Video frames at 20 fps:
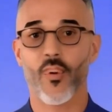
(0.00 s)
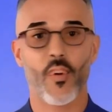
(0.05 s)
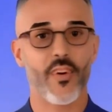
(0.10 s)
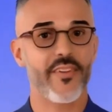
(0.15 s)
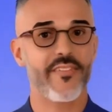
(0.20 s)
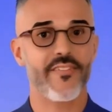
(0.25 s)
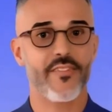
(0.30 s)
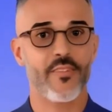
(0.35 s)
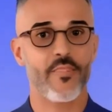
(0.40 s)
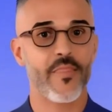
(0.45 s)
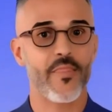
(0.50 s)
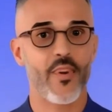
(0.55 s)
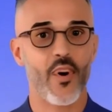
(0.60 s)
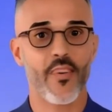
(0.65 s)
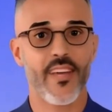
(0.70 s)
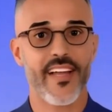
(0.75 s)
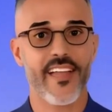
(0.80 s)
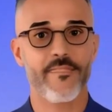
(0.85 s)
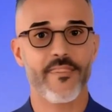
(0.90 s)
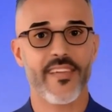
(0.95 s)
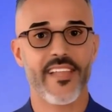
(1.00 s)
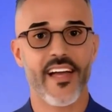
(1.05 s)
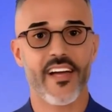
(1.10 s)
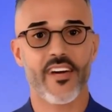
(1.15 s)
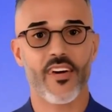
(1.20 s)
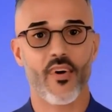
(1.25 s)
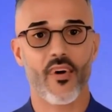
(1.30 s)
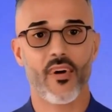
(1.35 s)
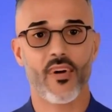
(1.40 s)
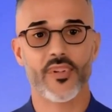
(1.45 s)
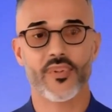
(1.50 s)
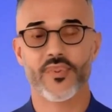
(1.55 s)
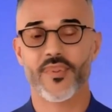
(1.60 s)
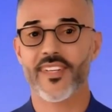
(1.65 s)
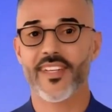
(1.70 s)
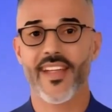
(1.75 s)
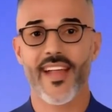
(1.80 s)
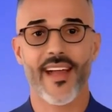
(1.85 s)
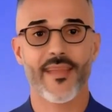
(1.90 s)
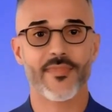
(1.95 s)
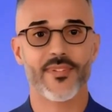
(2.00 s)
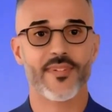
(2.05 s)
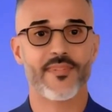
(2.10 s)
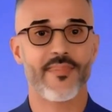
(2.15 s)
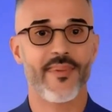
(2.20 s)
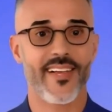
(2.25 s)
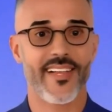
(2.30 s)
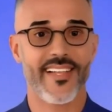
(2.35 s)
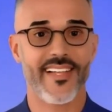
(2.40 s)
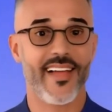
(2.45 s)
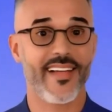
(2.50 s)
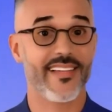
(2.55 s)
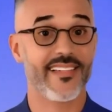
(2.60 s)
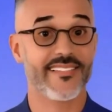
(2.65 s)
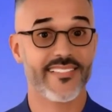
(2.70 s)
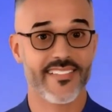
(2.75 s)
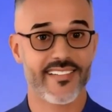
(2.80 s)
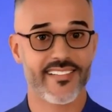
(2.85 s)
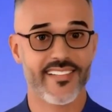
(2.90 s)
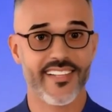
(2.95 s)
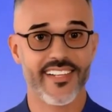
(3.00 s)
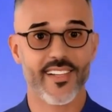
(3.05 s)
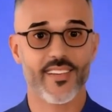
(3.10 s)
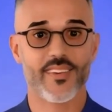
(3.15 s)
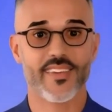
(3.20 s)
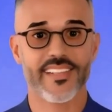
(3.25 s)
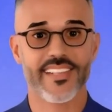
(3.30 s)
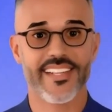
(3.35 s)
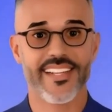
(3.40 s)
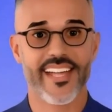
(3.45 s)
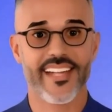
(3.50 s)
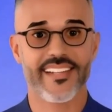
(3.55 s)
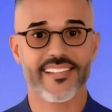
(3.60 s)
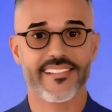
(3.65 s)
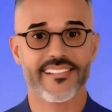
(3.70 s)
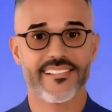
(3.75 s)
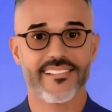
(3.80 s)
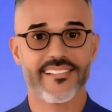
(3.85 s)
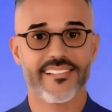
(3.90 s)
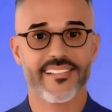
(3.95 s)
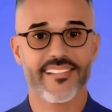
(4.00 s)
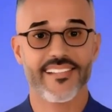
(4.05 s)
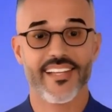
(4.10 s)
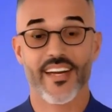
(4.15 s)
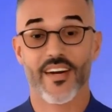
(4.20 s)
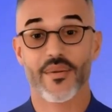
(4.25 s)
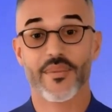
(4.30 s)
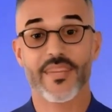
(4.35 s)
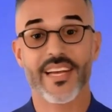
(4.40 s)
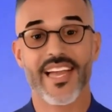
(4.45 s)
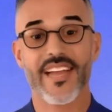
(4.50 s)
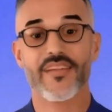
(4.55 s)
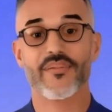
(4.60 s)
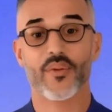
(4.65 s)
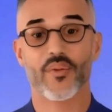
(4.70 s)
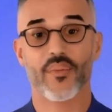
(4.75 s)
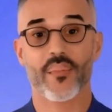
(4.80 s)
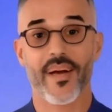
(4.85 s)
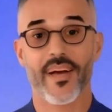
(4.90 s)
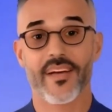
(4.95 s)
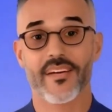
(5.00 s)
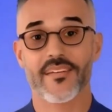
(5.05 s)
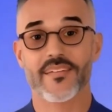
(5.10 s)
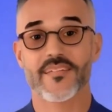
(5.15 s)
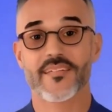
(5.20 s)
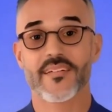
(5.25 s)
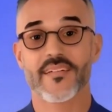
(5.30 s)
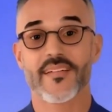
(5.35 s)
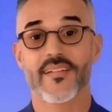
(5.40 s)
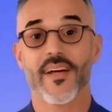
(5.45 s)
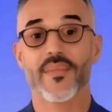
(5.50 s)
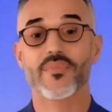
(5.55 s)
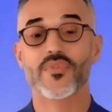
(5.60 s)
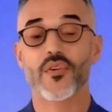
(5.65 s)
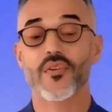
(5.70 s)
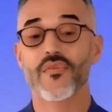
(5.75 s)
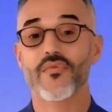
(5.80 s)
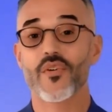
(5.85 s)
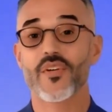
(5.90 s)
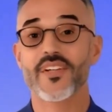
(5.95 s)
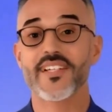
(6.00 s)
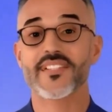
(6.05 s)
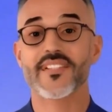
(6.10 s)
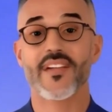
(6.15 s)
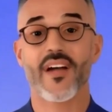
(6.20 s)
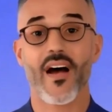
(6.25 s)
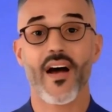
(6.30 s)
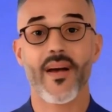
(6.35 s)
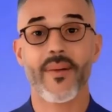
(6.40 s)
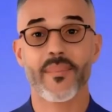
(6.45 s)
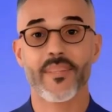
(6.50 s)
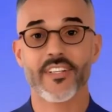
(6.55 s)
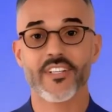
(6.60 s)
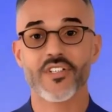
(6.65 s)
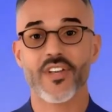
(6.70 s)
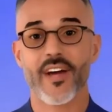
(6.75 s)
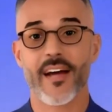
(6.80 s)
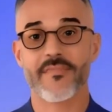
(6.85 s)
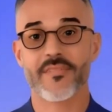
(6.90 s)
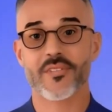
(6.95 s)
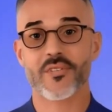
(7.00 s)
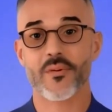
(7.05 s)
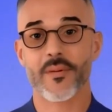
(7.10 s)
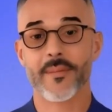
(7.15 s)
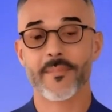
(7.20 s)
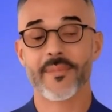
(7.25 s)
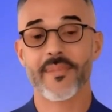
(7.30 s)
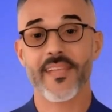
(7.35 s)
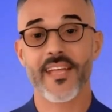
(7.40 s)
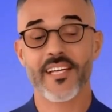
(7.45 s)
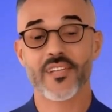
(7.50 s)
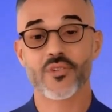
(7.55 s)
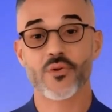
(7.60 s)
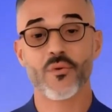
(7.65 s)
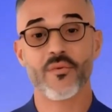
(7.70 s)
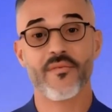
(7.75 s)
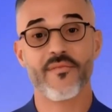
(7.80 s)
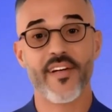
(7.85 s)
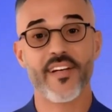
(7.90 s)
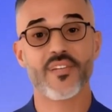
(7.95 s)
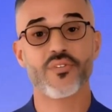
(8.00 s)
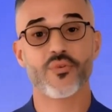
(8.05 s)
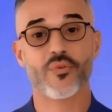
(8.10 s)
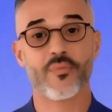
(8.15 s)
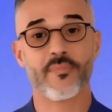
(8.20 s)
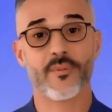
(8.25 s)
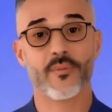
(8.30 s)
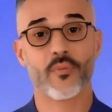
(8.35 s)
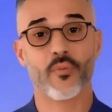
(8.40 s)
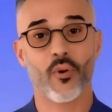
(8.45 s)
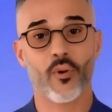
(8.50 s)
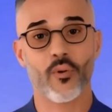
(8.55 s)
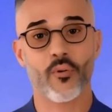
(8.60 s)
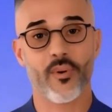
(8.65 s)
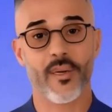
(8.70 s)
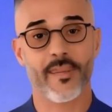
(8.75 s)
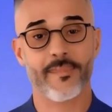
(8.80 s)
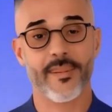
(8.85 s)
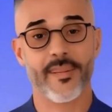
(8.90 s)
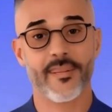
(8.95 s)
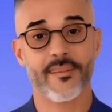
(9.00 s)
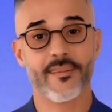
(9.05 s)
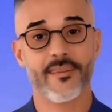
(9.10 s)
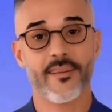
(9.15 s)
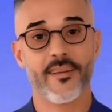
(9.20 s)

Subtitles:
or even remote API calls where the object might not exist locally yet. Now, the behavioral patterns. Observer is common in JavaScript thanks to event-driven programming.